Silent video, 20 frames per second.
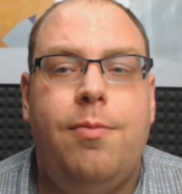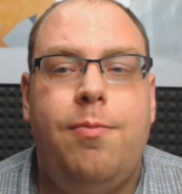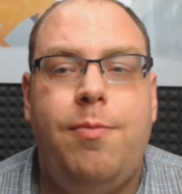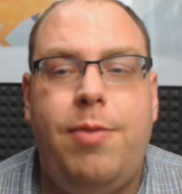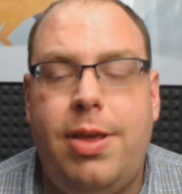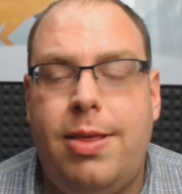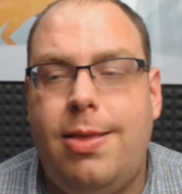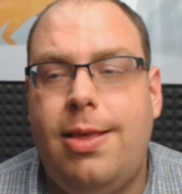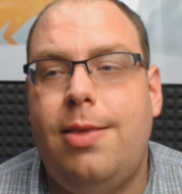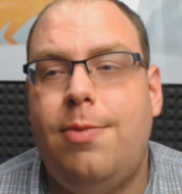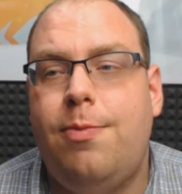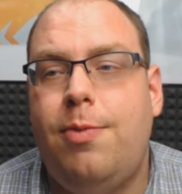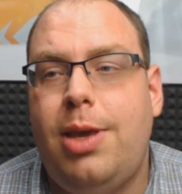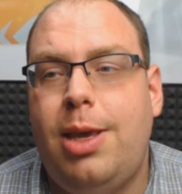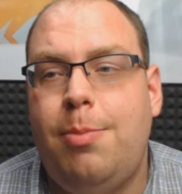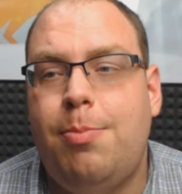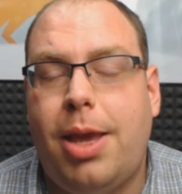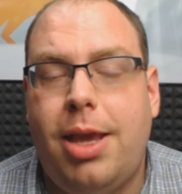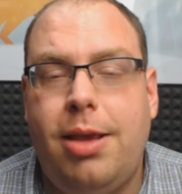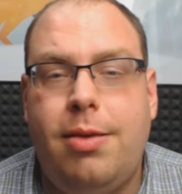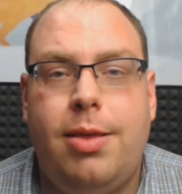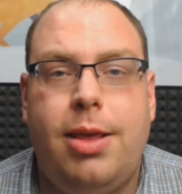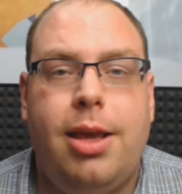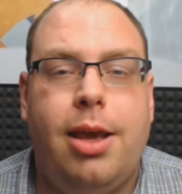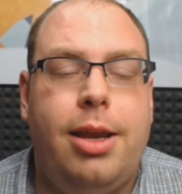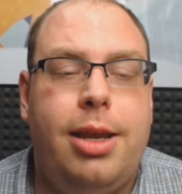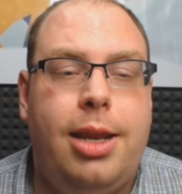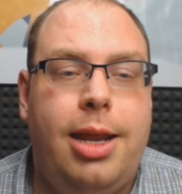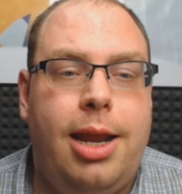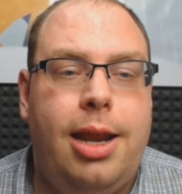This is the basic
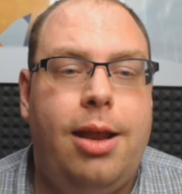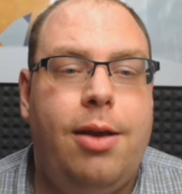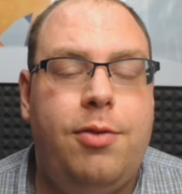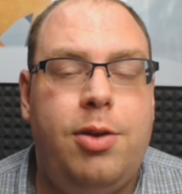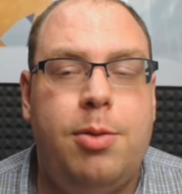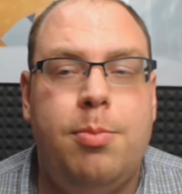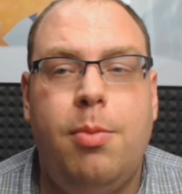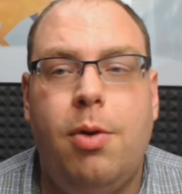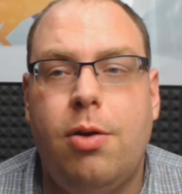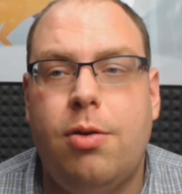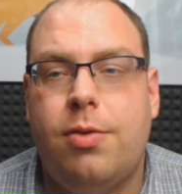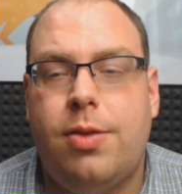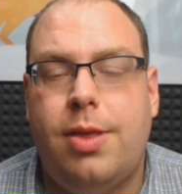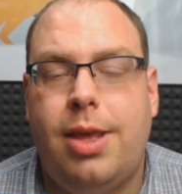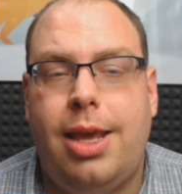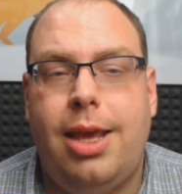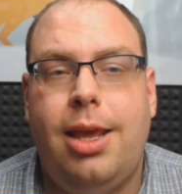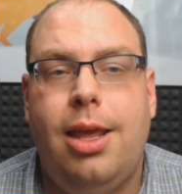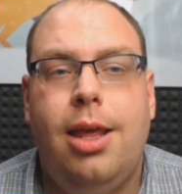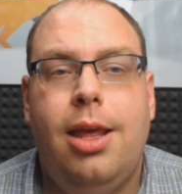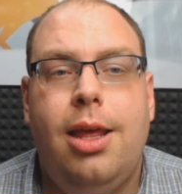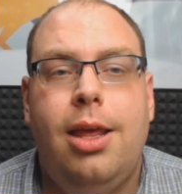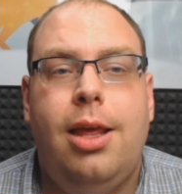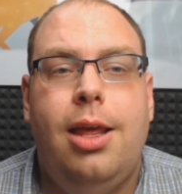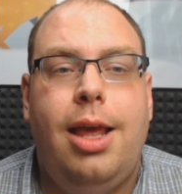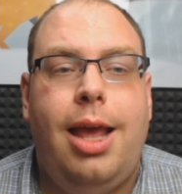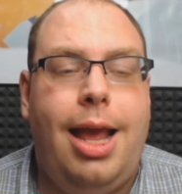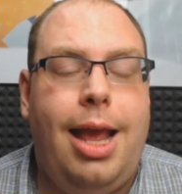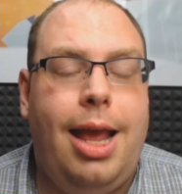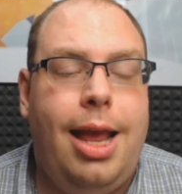idea of democracy.
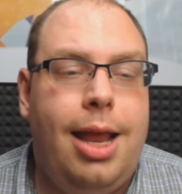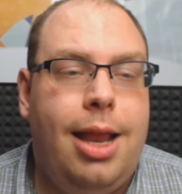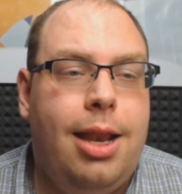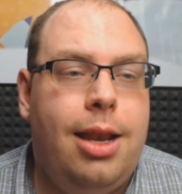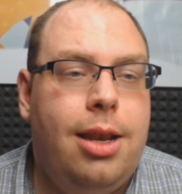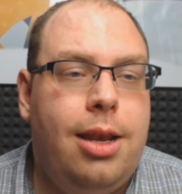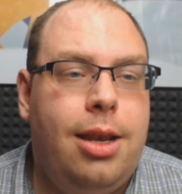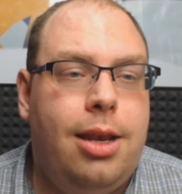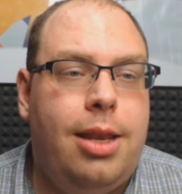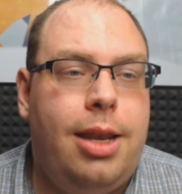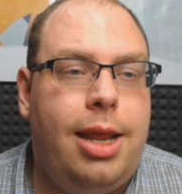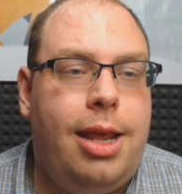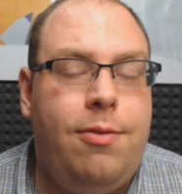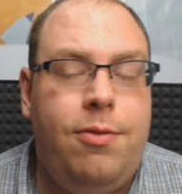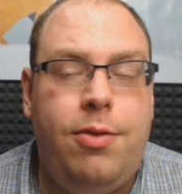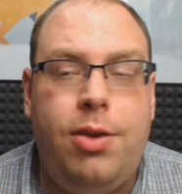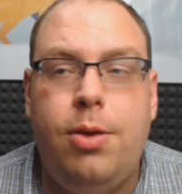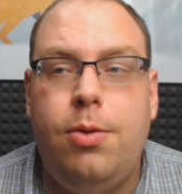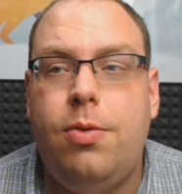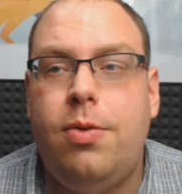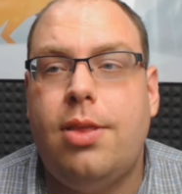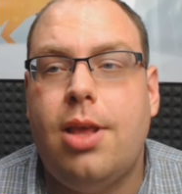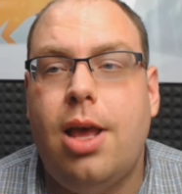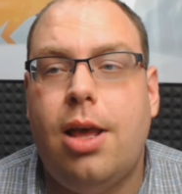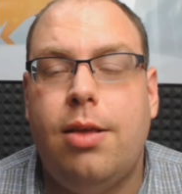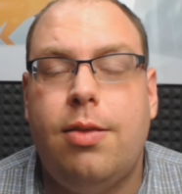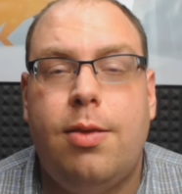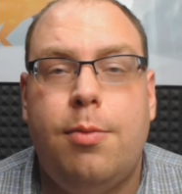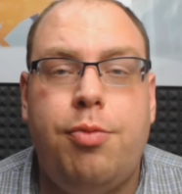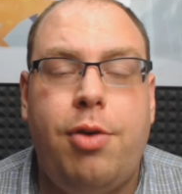And if you
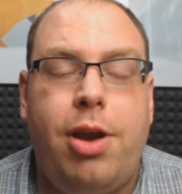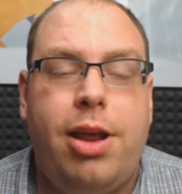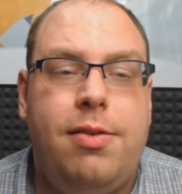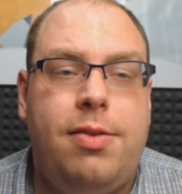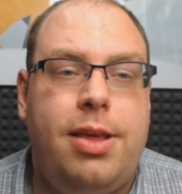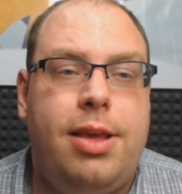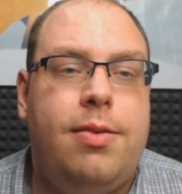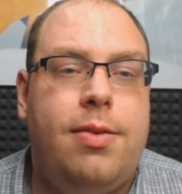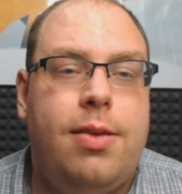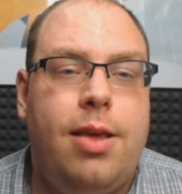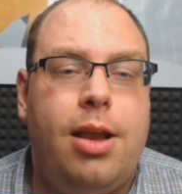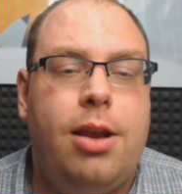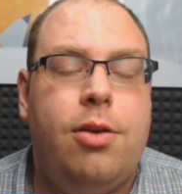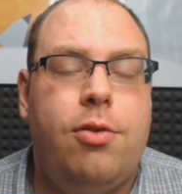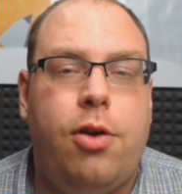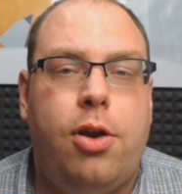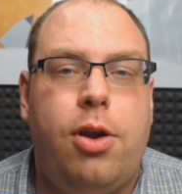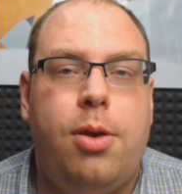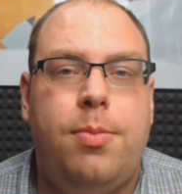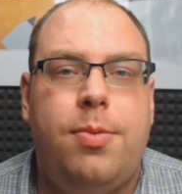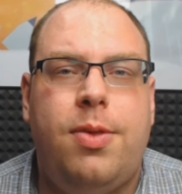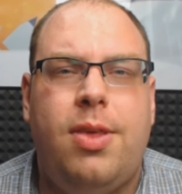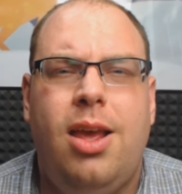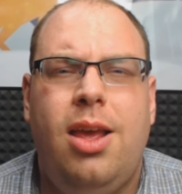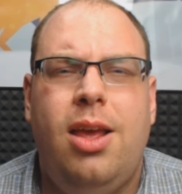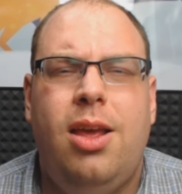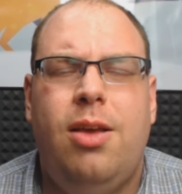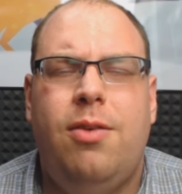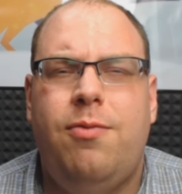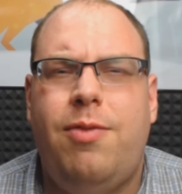start suppressing certain groups,
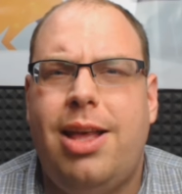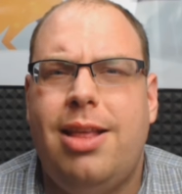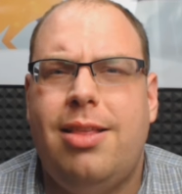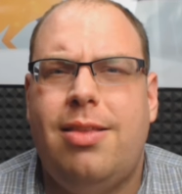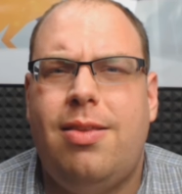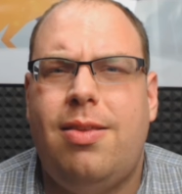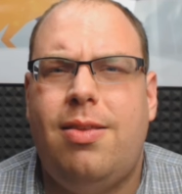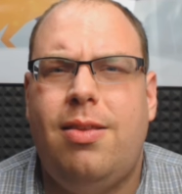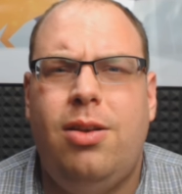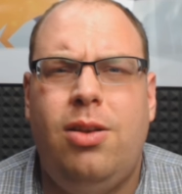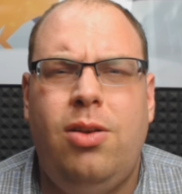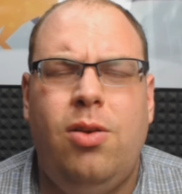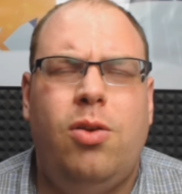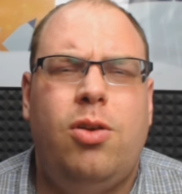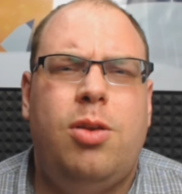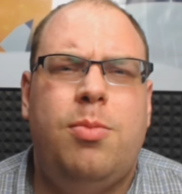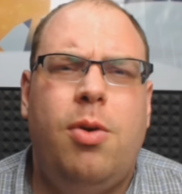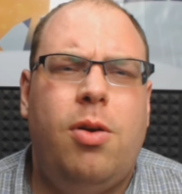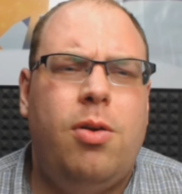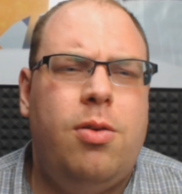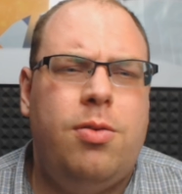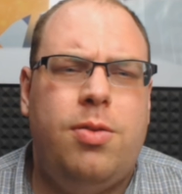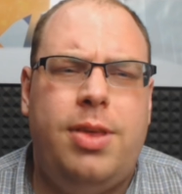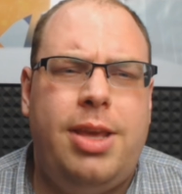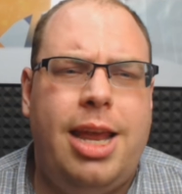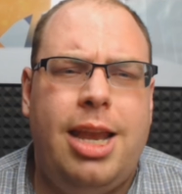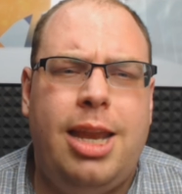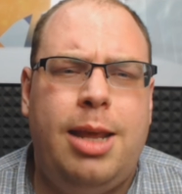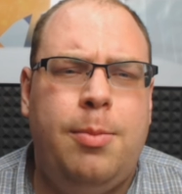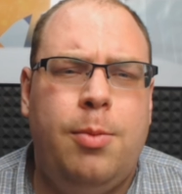that's not
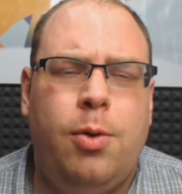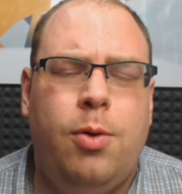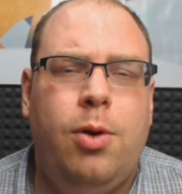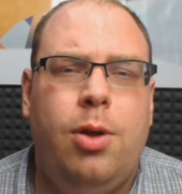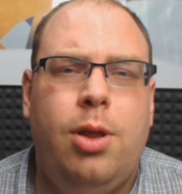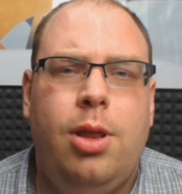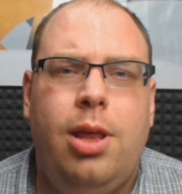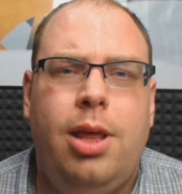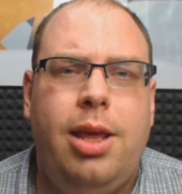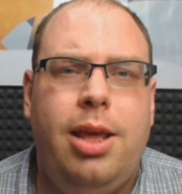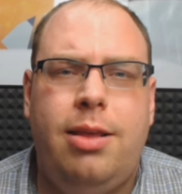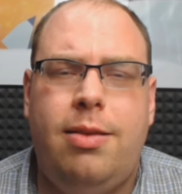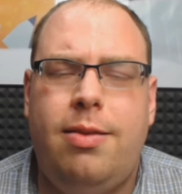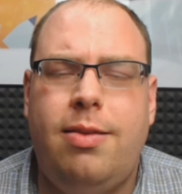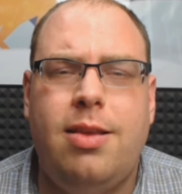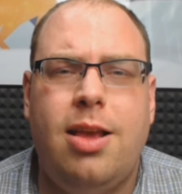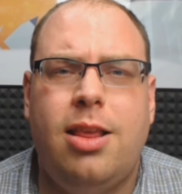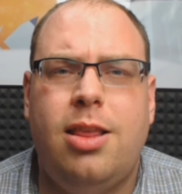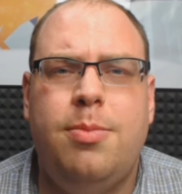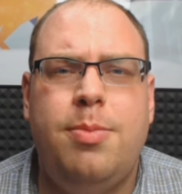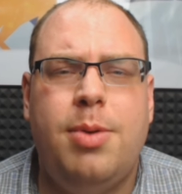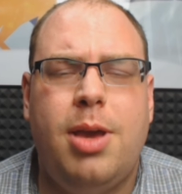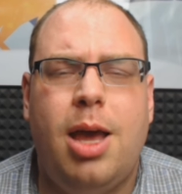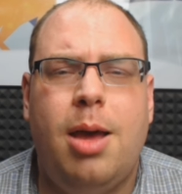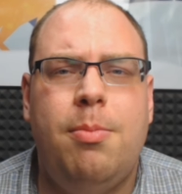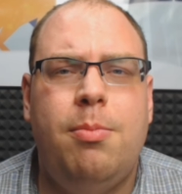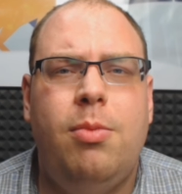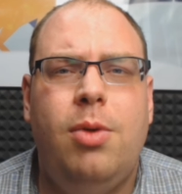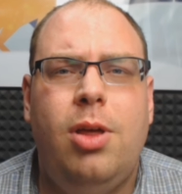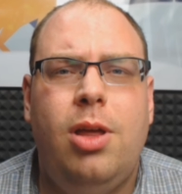democracy anymore. It starts to
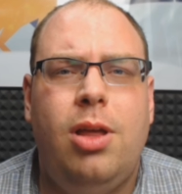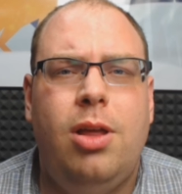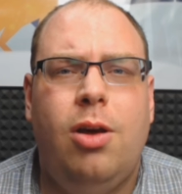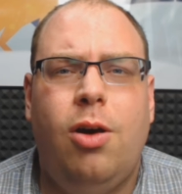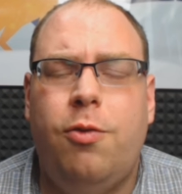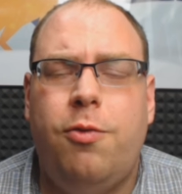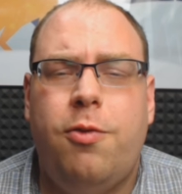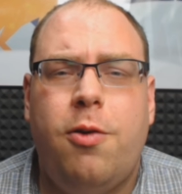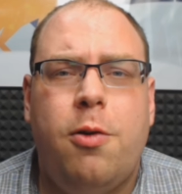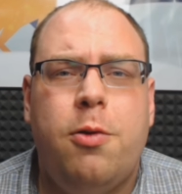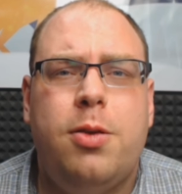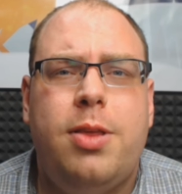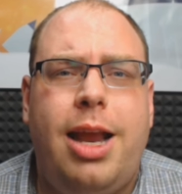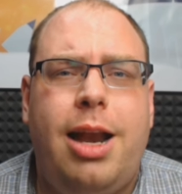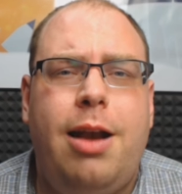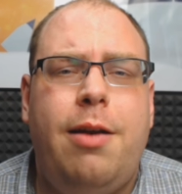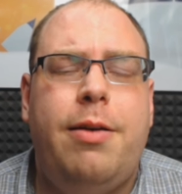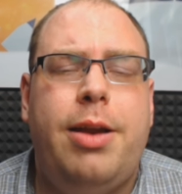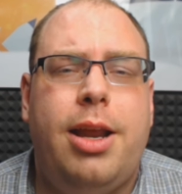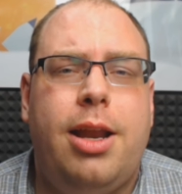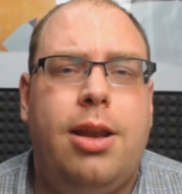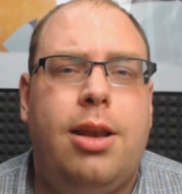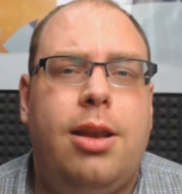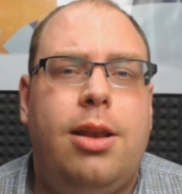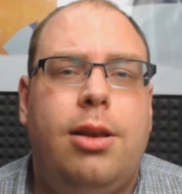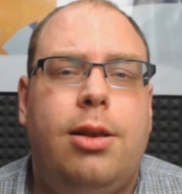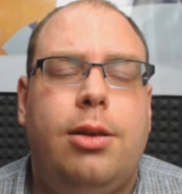become authoritarian.